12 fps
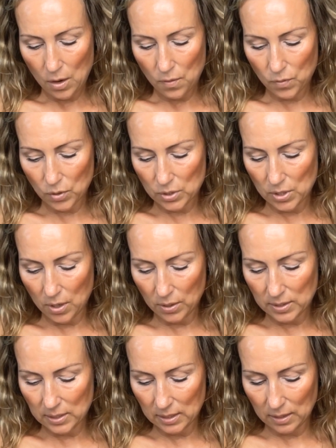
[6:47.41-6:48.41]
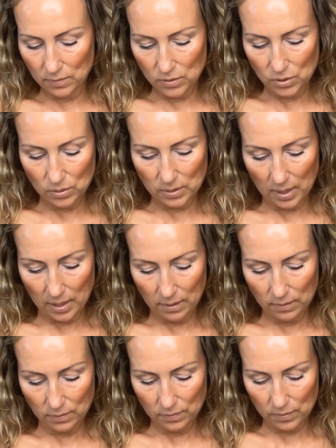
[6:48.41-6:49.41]
For as long as it gives you
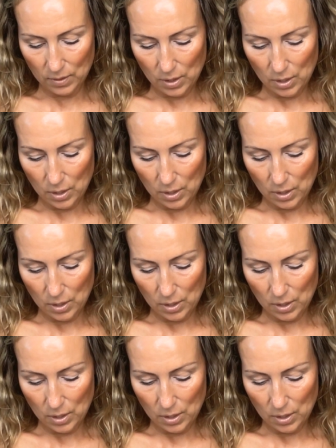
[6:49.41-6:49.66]
life,